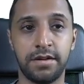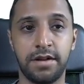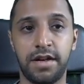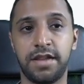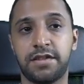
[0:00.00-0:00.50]

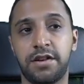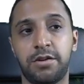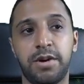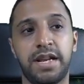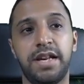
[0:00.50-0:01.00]
and that's going to
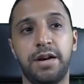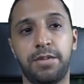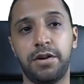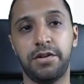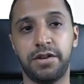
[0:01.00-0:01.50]
quickly
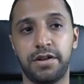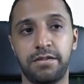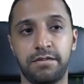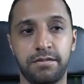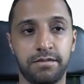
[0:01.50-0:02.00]
upload and
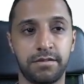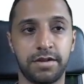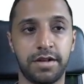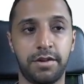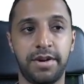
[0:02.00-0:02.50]

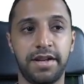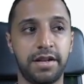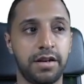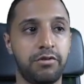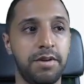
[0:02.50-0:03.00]
go ahead
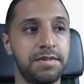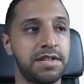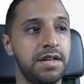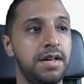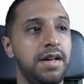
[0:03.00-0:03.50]
and encrypt.
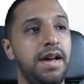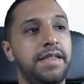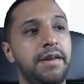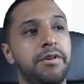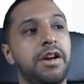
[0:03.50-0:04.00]
And
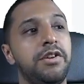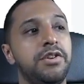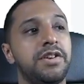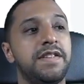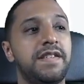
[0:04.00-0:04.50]
there we go, you
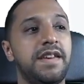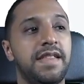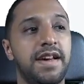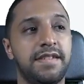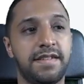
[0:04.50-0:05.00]
can see
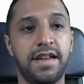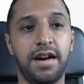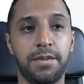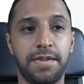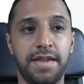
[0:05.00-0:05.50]
that's set
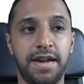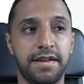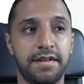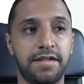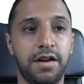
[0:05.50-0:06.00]
up there.
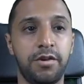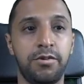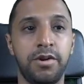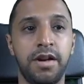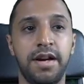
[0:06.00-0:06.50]
So
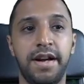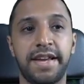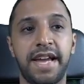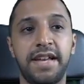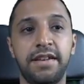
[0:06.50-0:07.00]

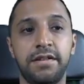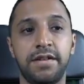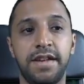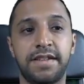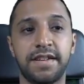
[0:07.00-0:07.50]
again,
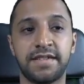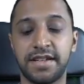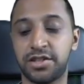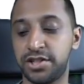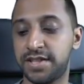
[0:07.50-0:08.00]
it doesn't
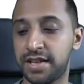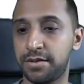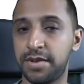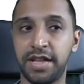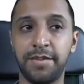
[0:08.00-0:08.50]
actually send them
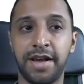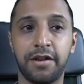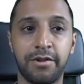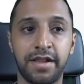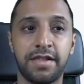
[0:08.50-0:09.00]
an email or
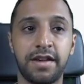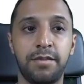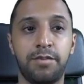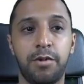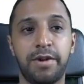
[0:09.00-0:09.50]
anything,
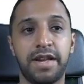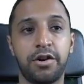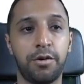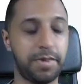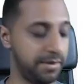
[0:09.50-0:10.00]
but we can
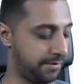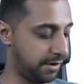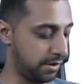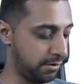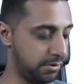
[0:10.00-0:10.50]
copy the
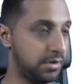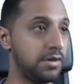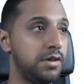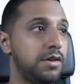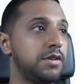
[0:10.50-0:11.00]
file.
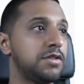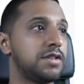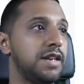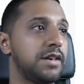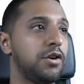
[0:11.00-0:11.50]
Just
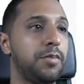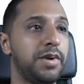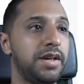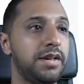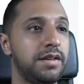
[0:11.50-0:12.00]
click
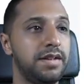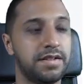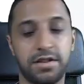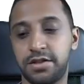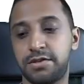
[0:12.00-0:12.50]
copy, let's
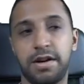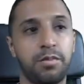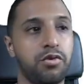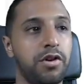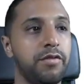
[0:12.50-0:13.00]
go to our
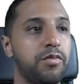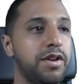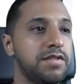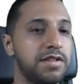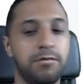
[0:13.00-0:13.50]
private
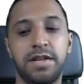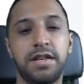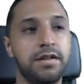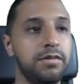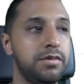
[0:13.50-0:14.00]
browsing
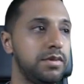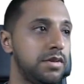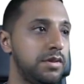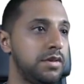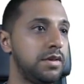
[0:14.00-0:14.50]
window.
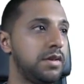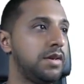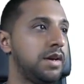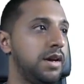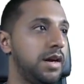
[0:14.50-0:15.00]

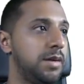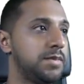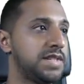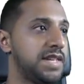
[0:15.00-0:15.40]
Um, see